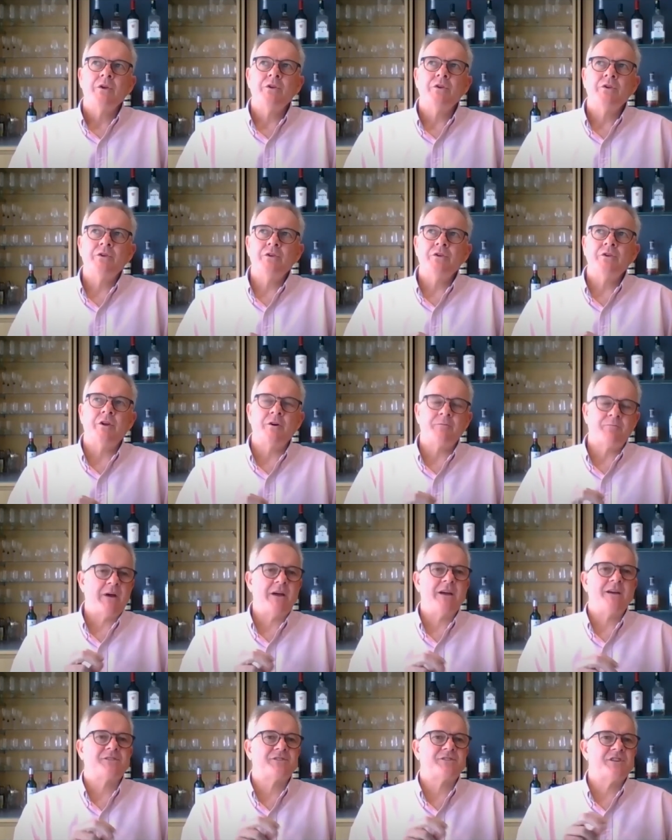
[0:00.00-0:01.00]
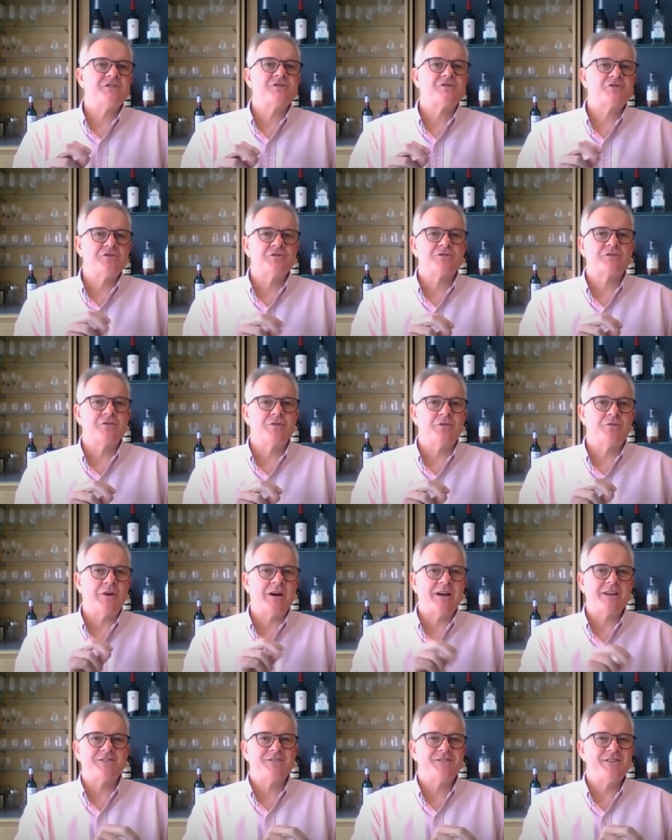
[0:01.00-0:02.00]
you know, pay attention to the
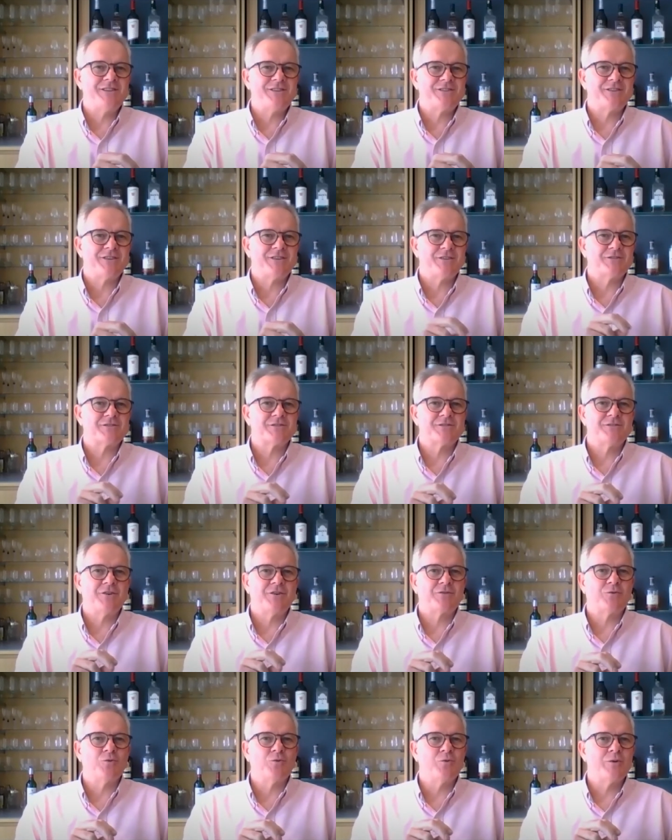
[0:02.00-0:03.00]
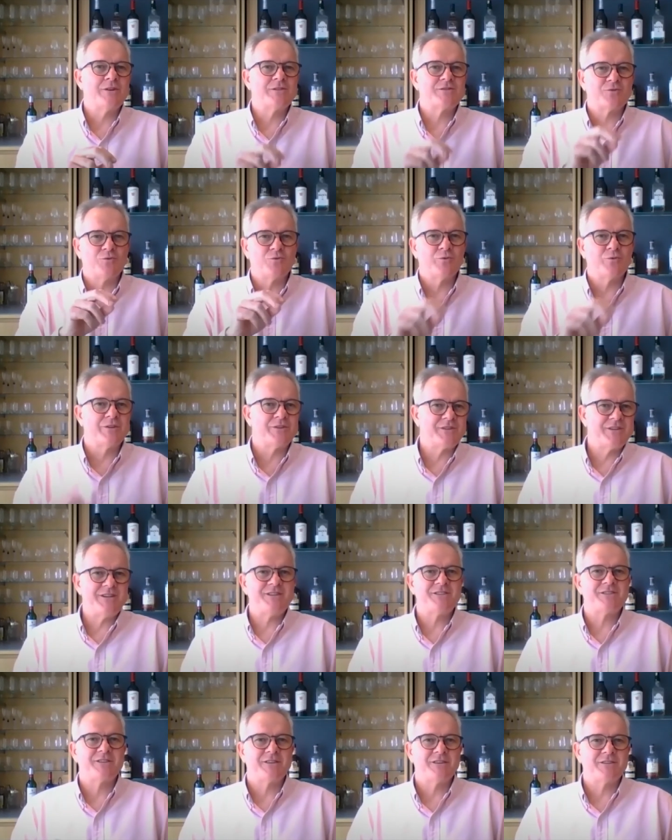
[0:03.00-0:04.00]
right details, not always all the
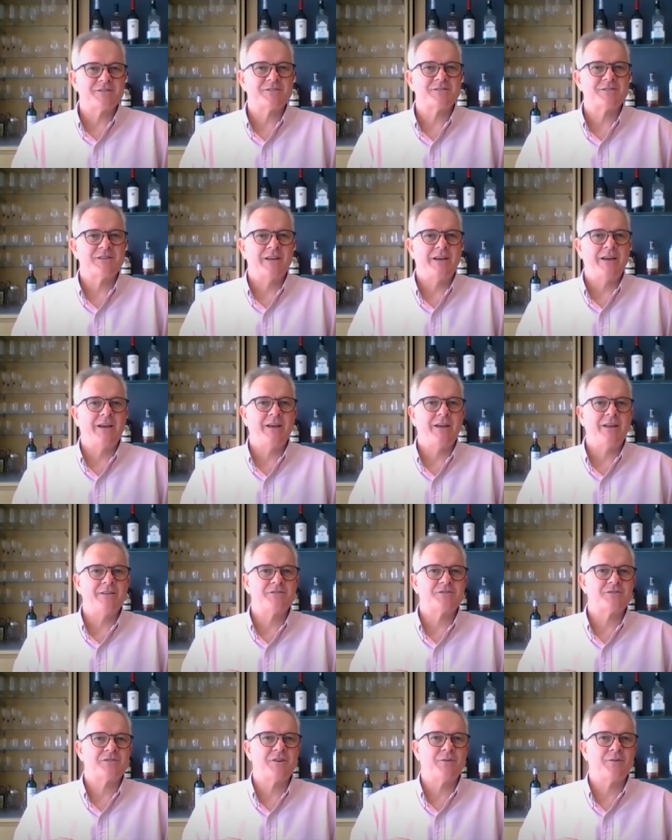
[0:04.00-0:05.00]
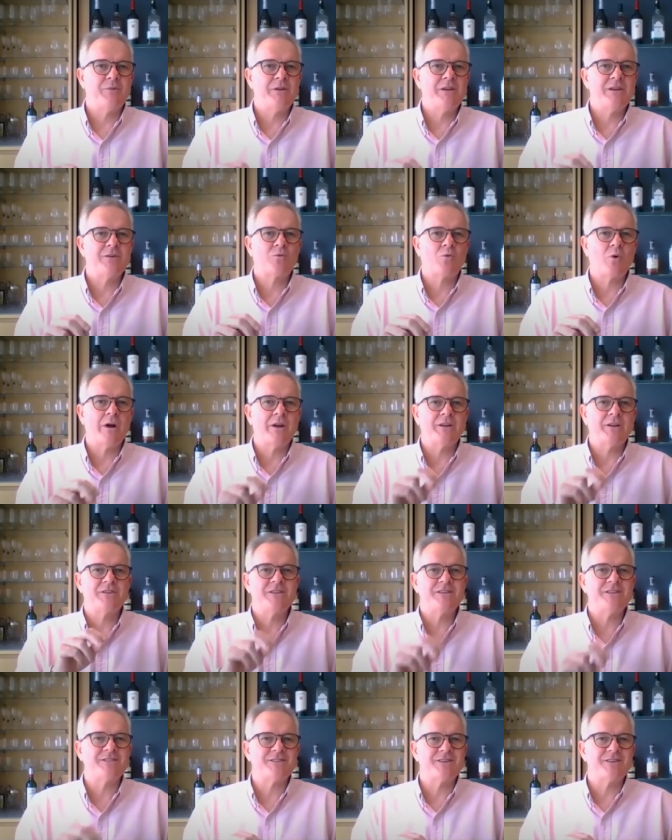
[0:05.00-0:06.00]
details. And so, being quite a
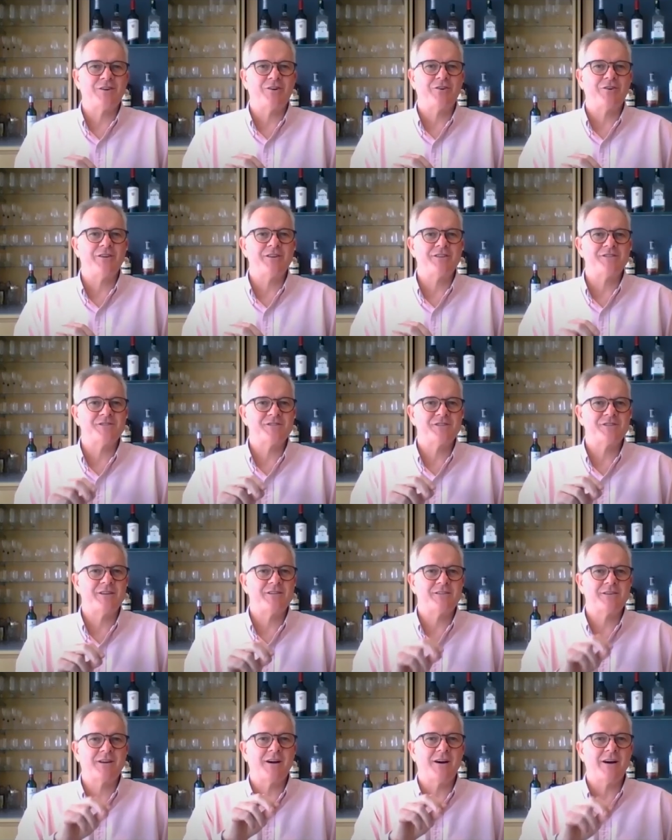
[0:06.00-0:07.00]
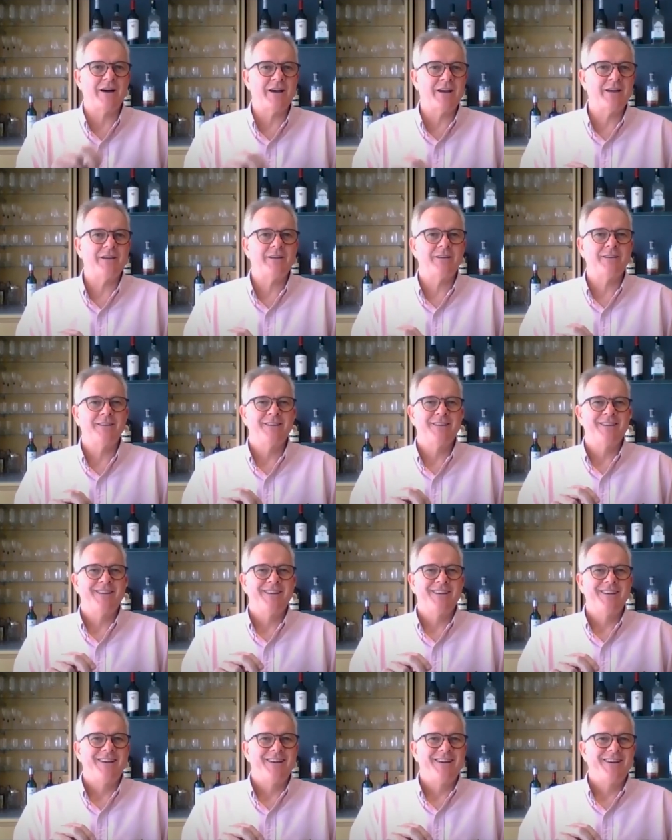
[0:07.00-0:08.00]
detail oriented guy,
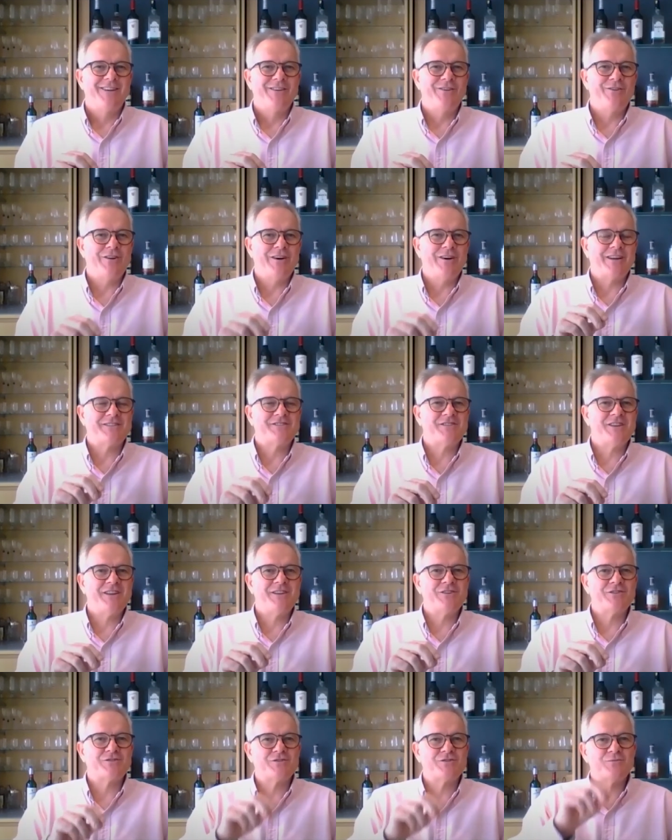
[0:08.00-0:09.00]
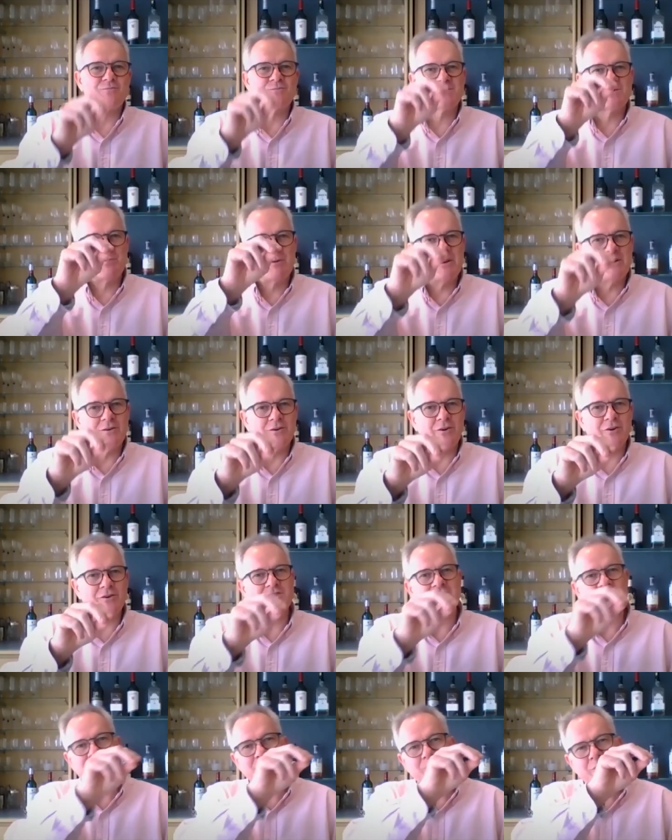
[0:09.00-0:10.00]
you know, I tended to spend a lot of
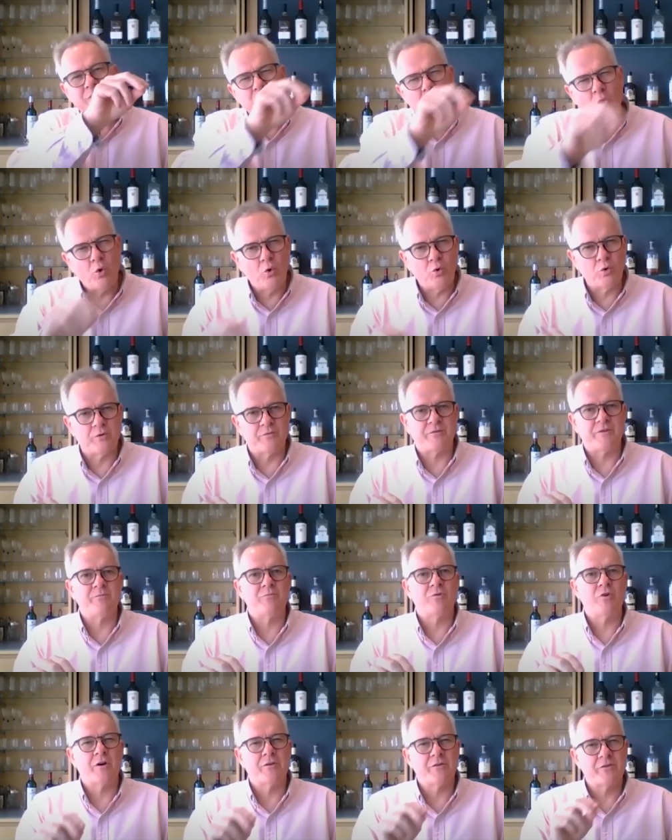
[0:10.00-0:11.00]
time on all of them rather